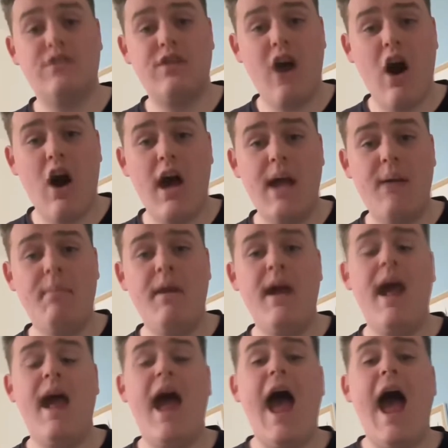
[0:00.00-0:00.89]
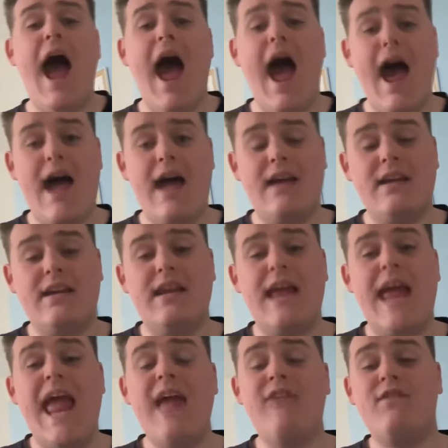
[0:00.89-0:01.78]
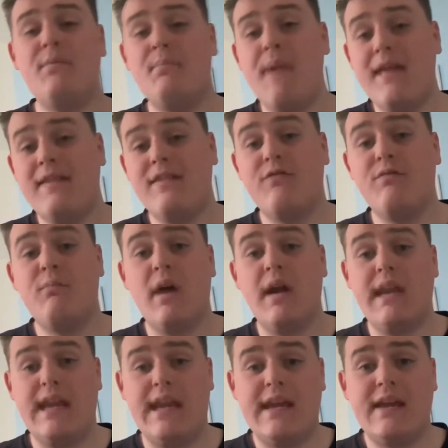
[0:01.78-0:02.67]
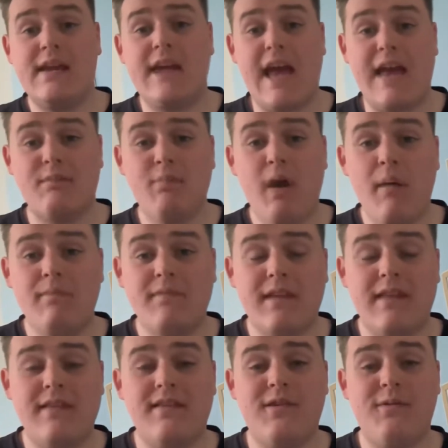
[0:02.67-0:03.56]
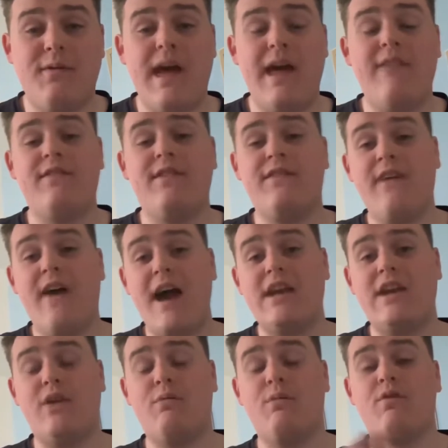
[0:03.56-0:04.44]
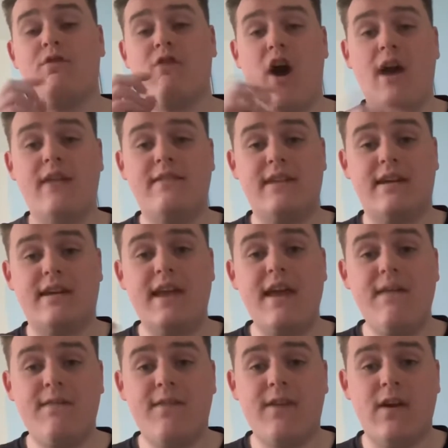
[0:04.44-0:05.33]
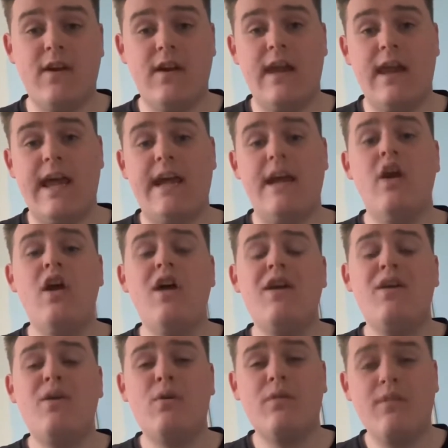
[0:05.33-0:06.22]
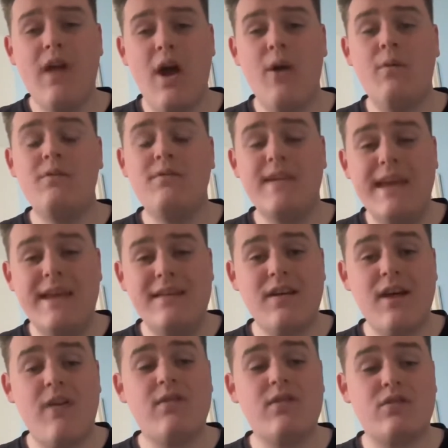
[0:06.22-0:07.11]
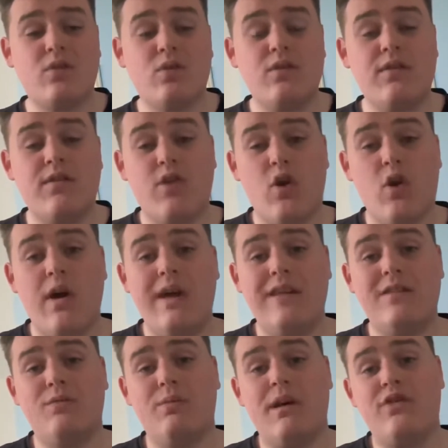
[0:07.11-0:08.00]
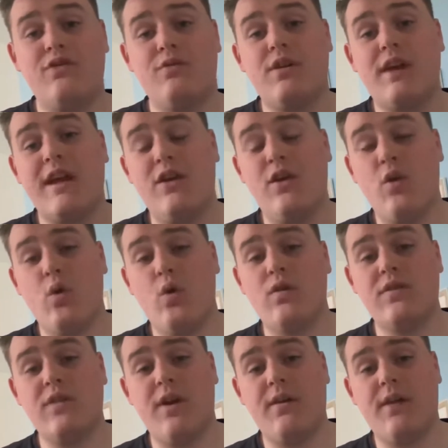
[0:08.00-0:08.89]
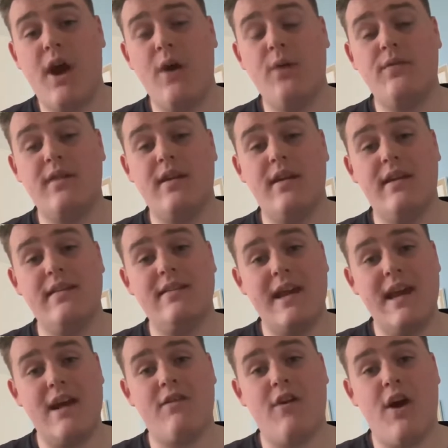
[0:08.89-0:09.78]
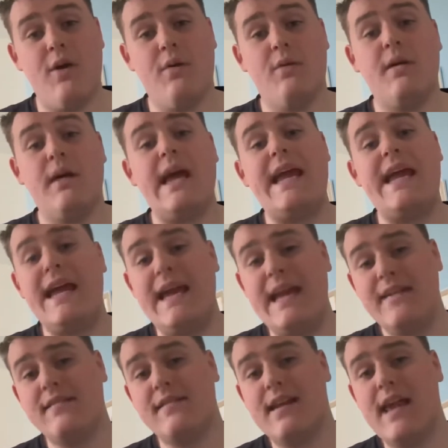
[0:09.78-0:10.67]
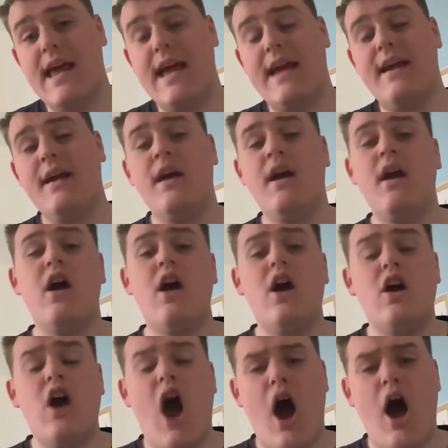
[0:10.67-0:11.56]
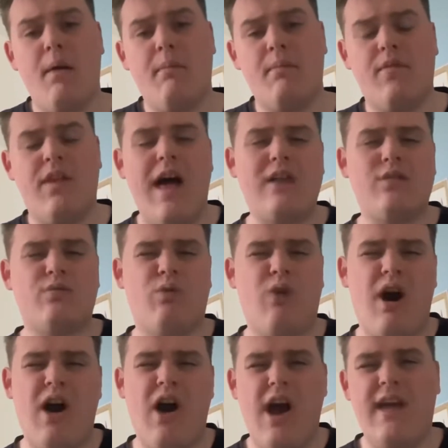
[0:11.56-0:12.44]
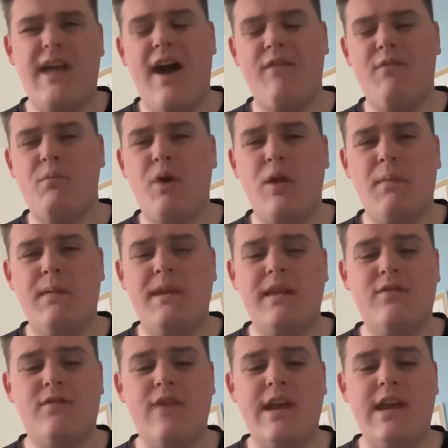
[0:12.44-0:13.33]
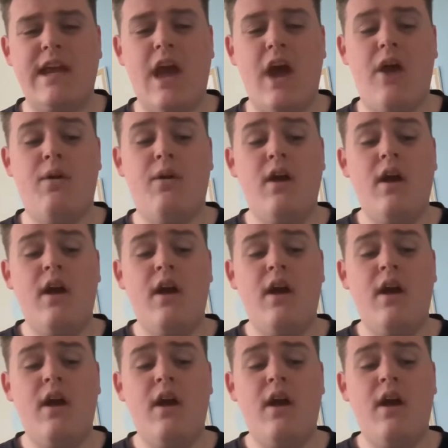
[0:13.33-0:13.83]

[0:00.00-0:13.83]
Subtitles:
time, And if a bit of money gets pumped into it, the value will rise significantly. Although these are the sort of coins which can also go to zero easily. That's why I haven't put them in this video.